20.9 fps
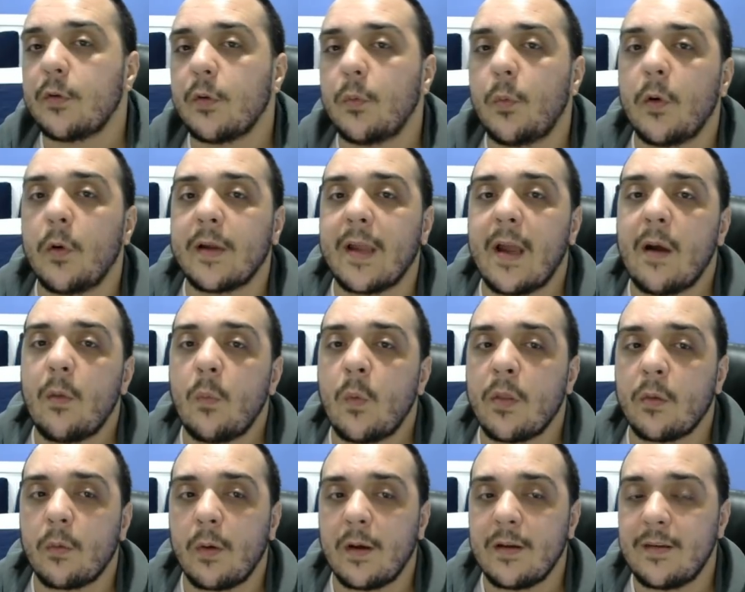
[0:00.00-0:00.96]
to work out
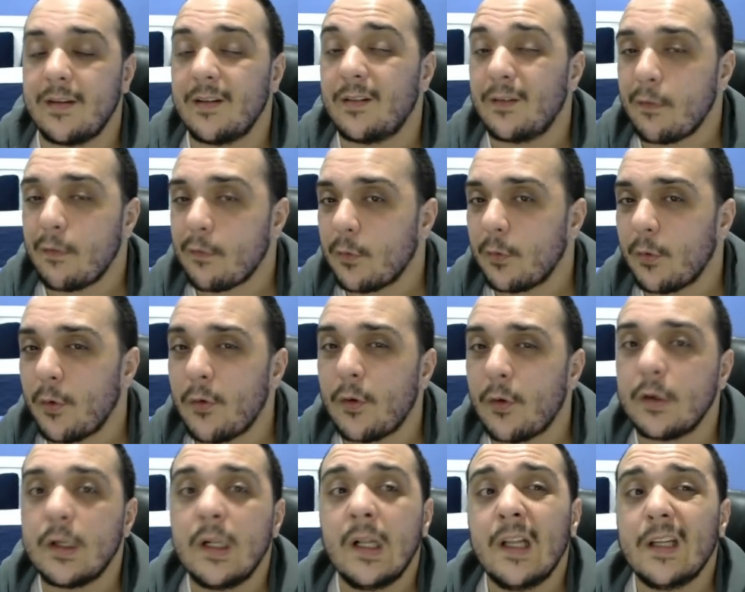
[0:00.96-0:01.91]
whether a deal is good or
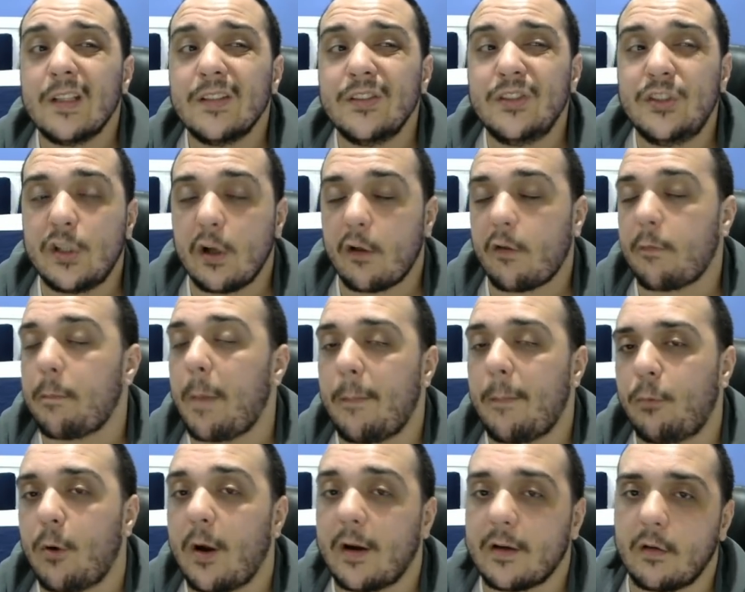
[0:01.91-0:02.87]
not just by
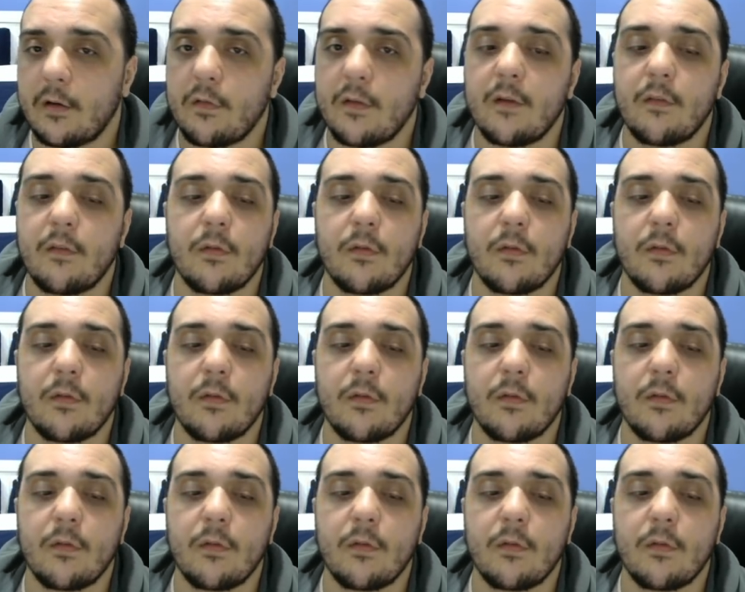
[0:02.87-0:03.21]
practicing.